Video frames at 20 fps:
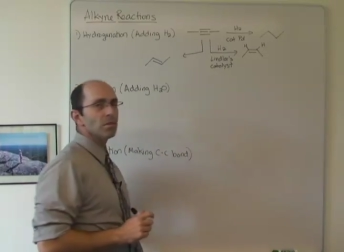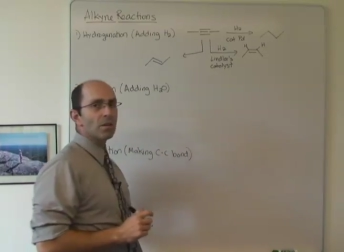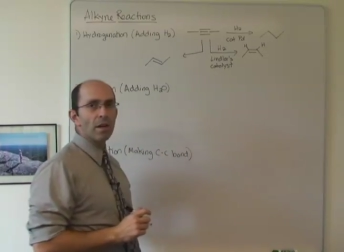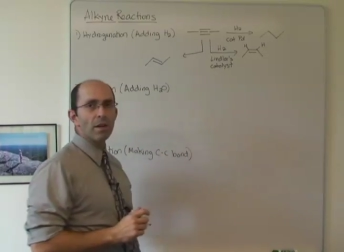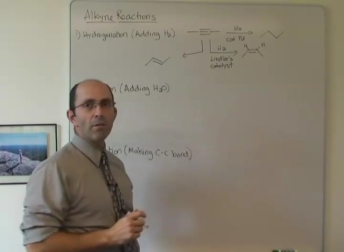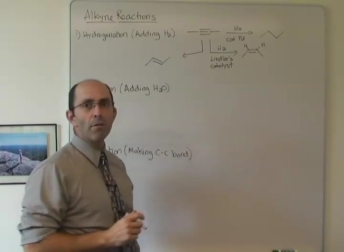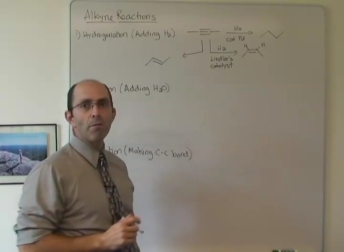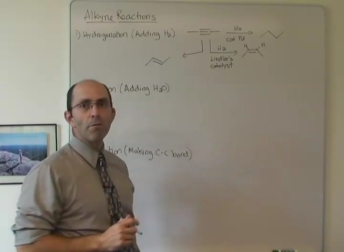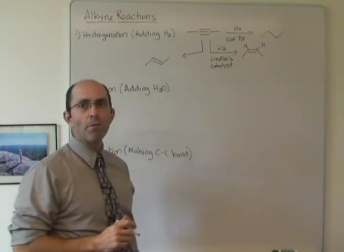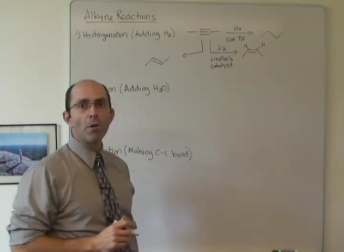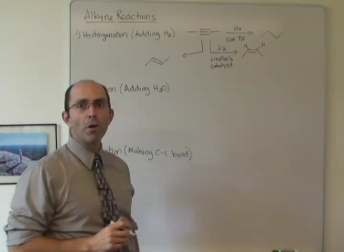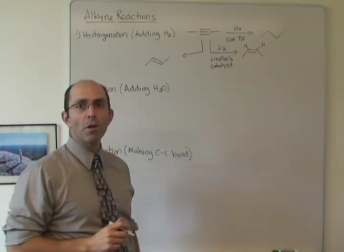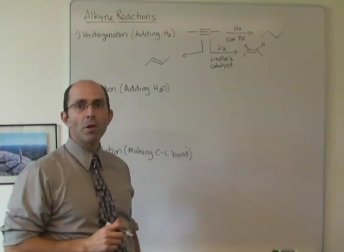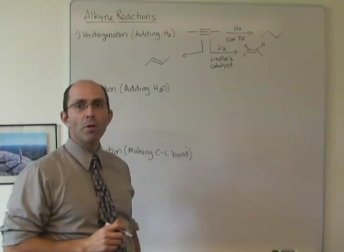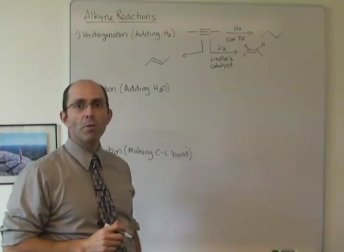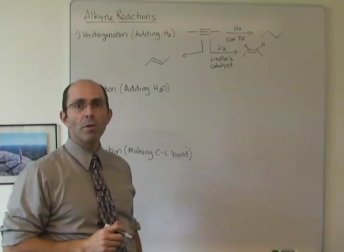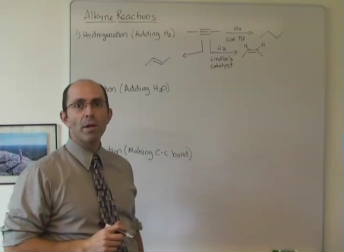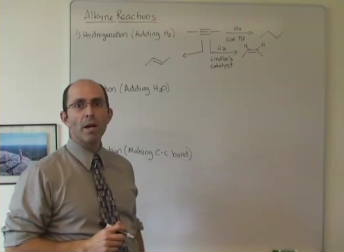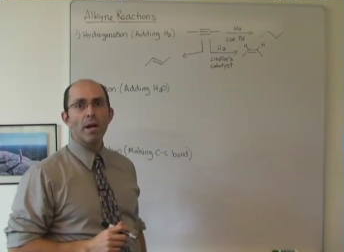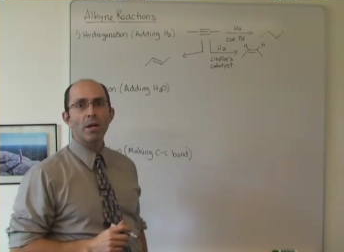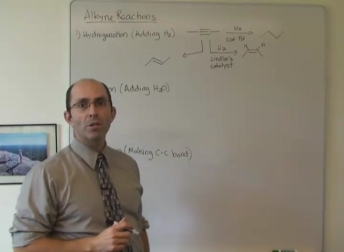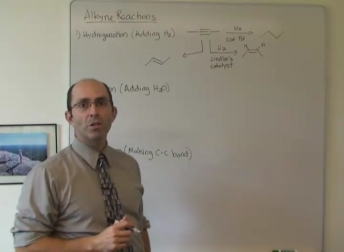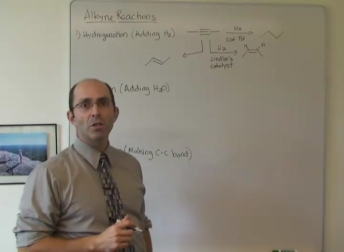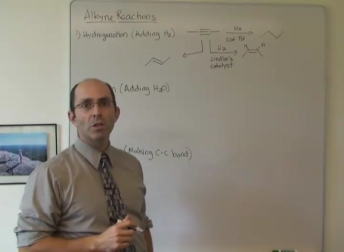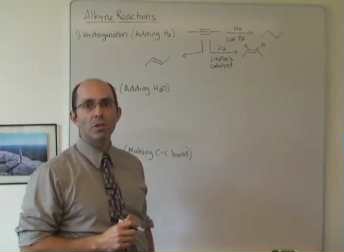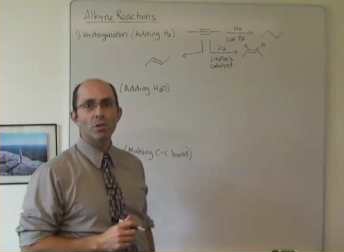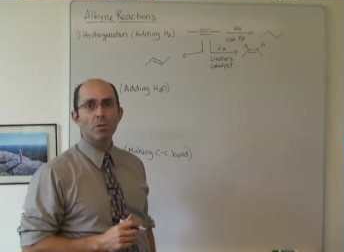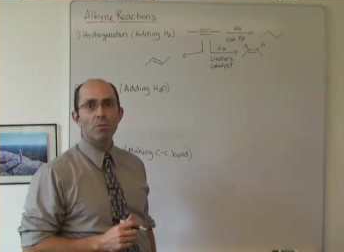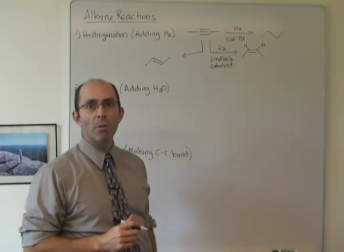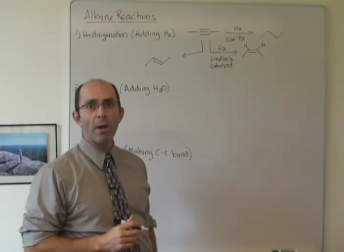kind of a funky reaction.
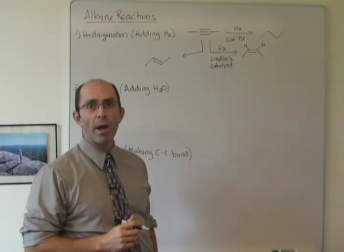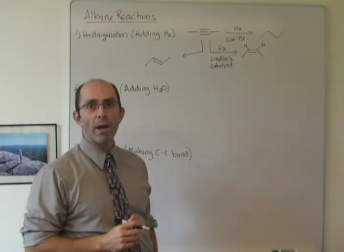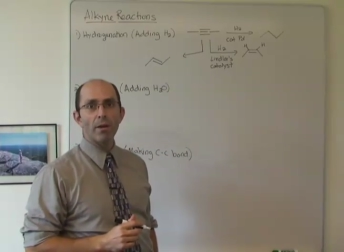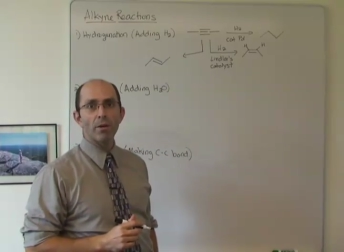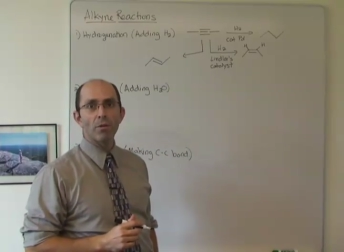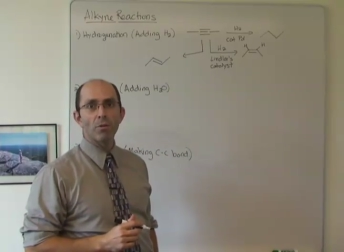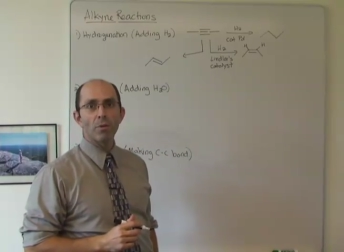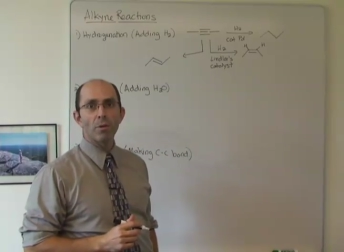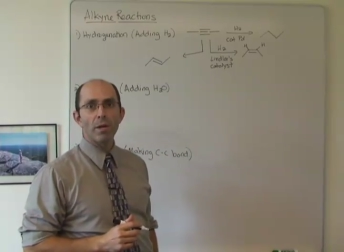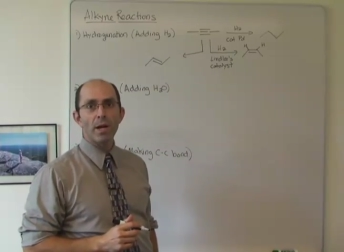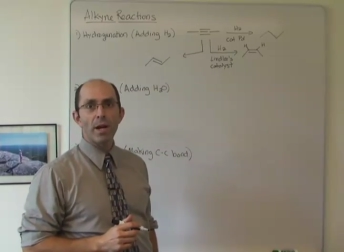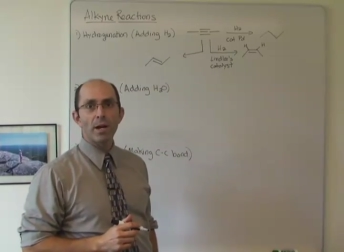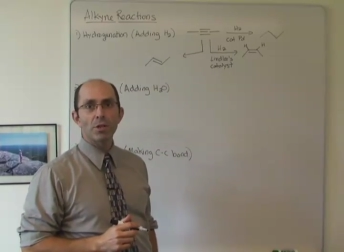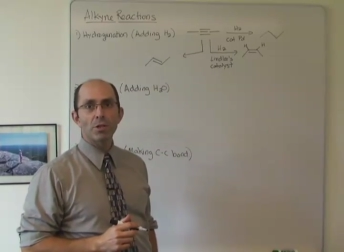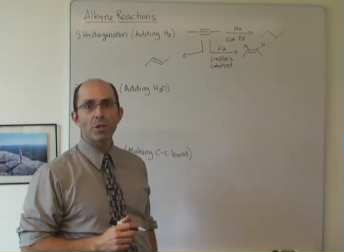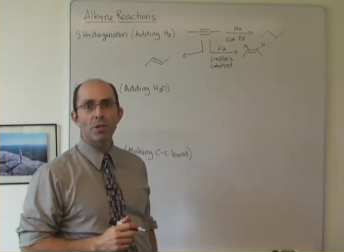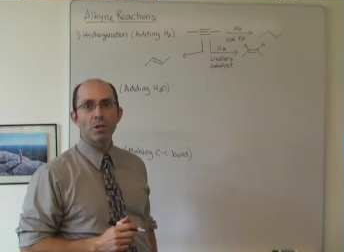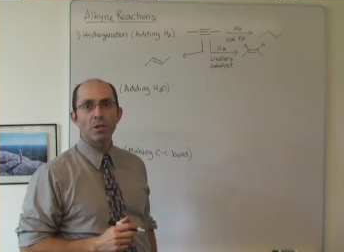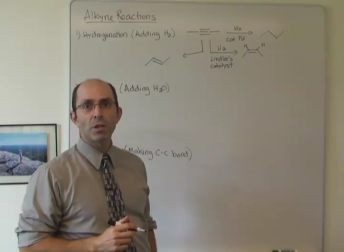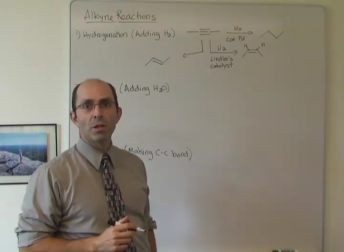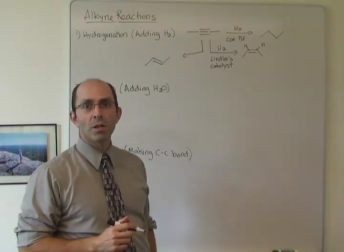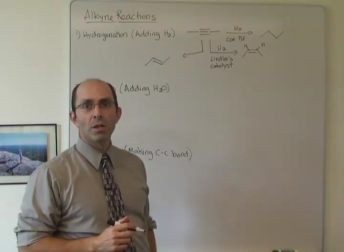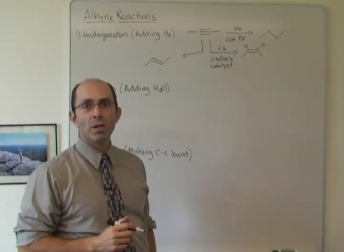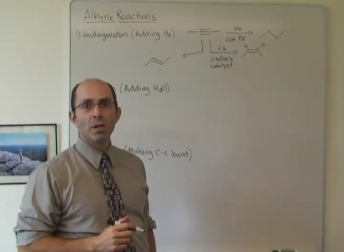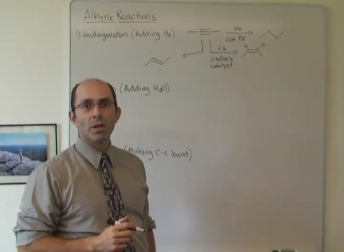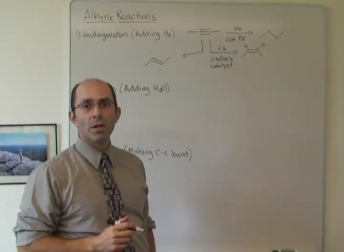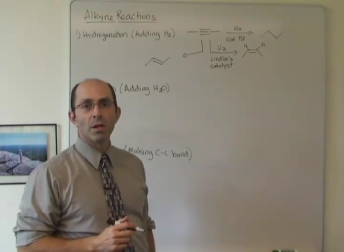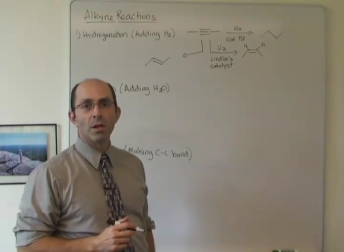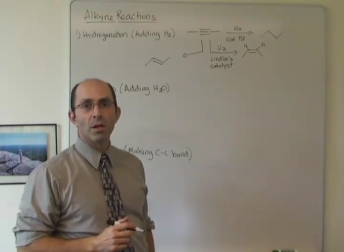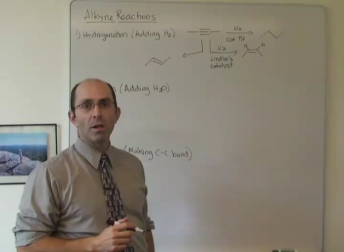It's a radical reaction,
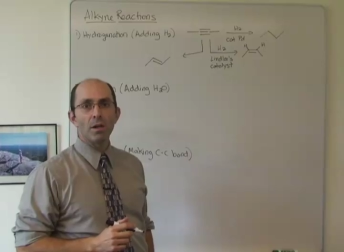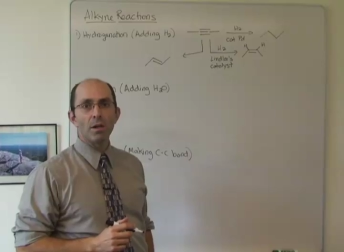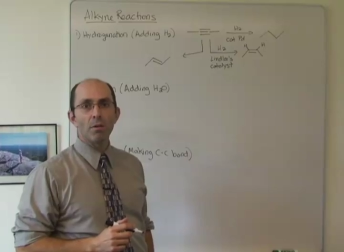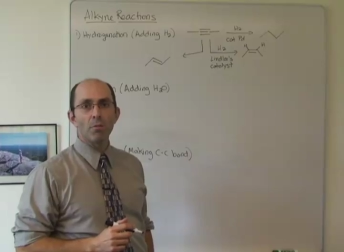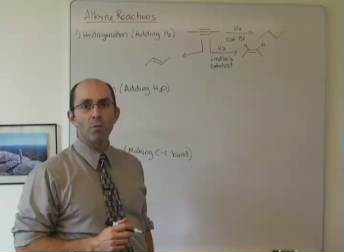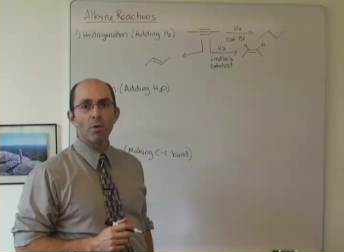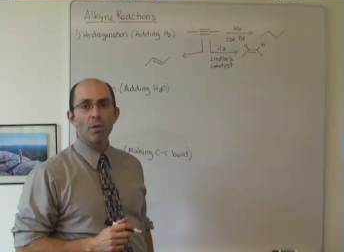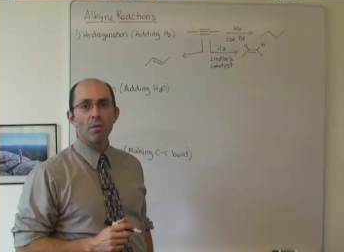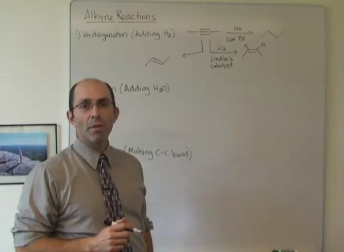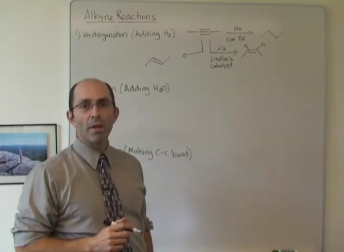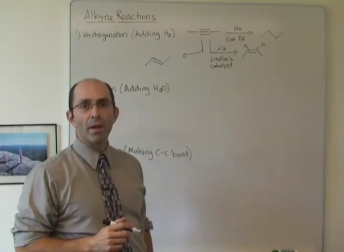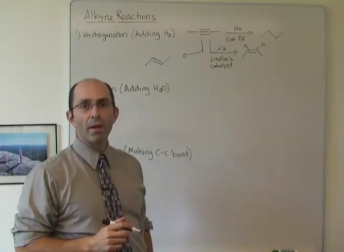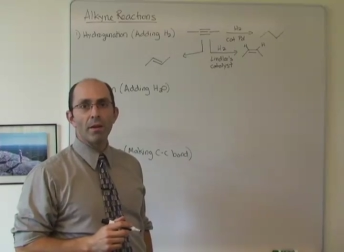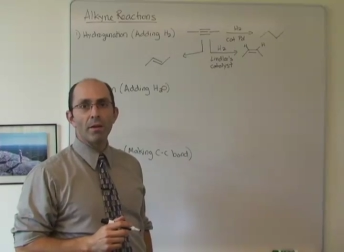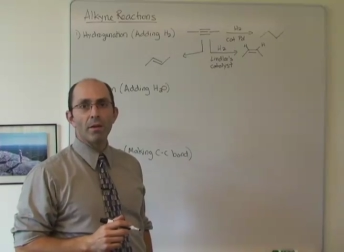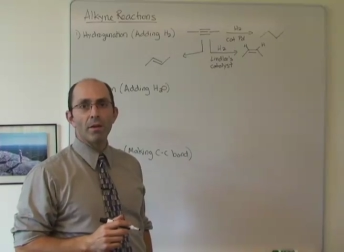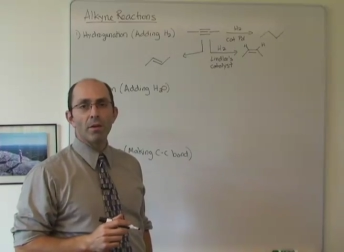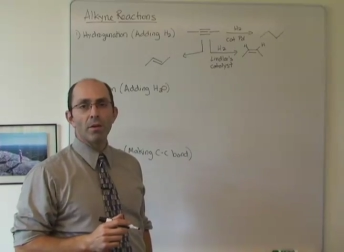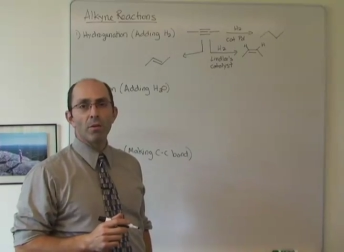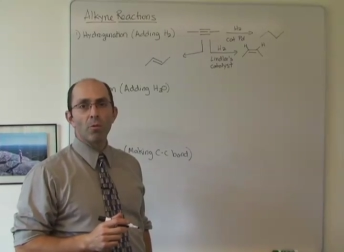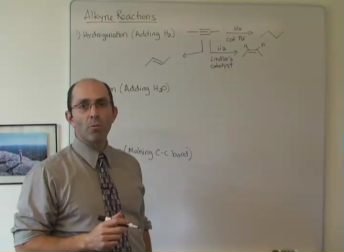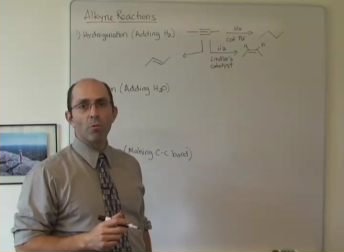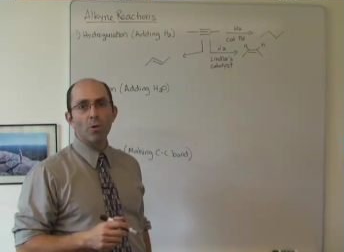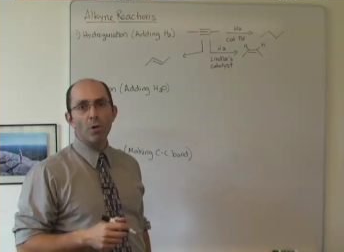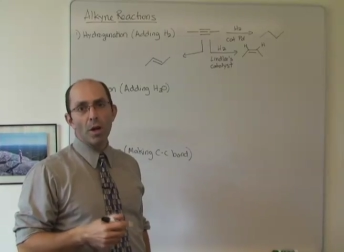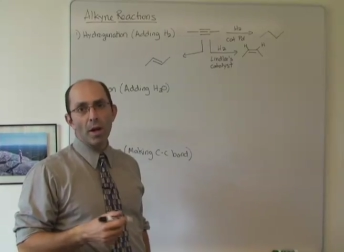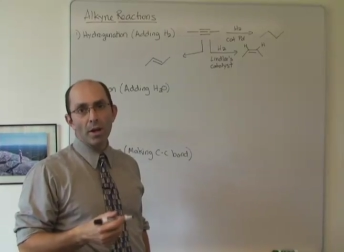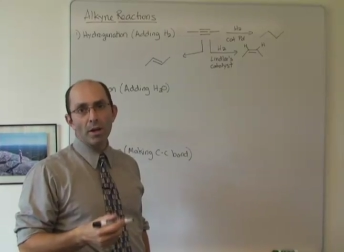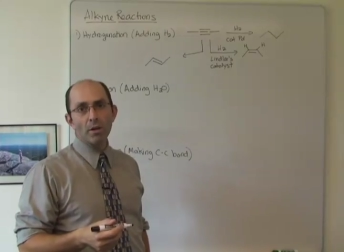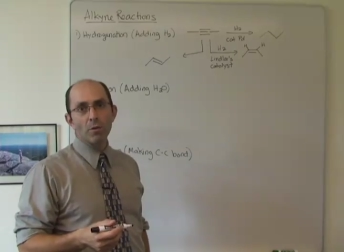and one that we're
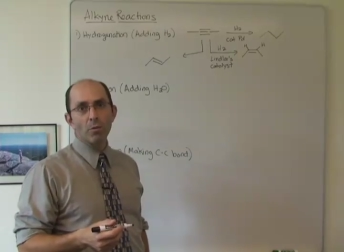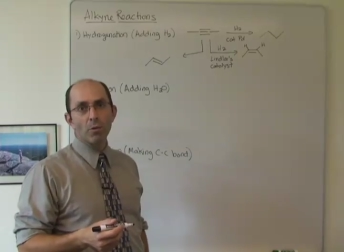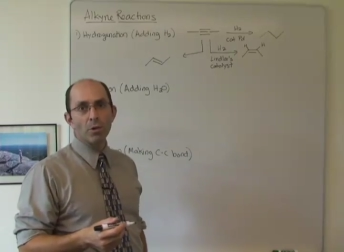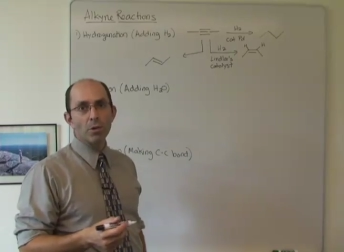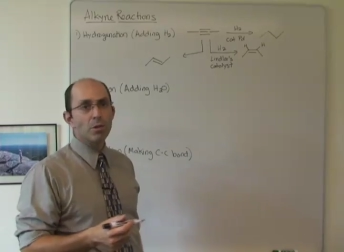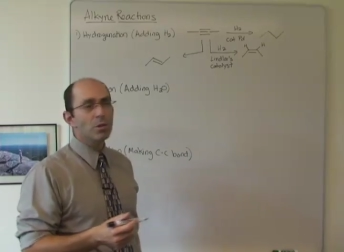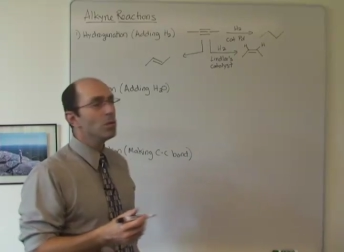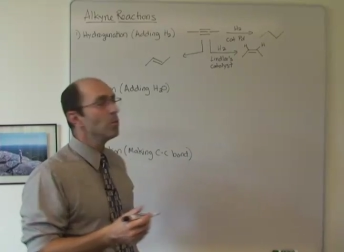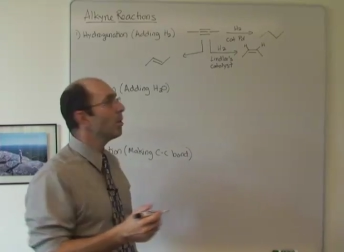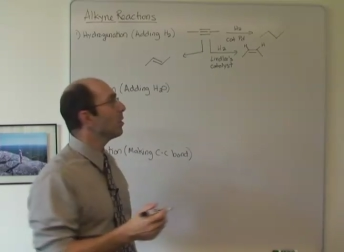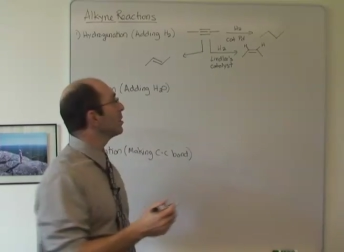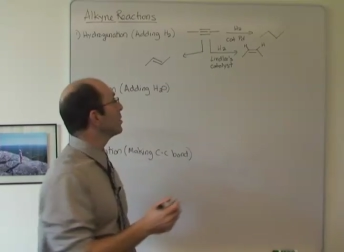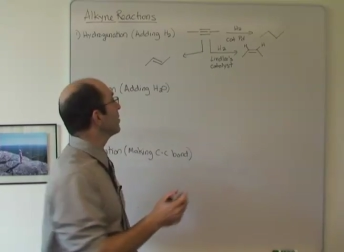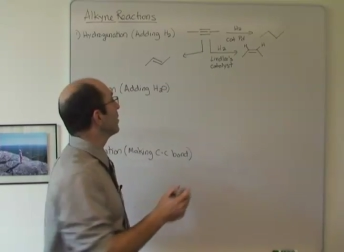not going to worry too much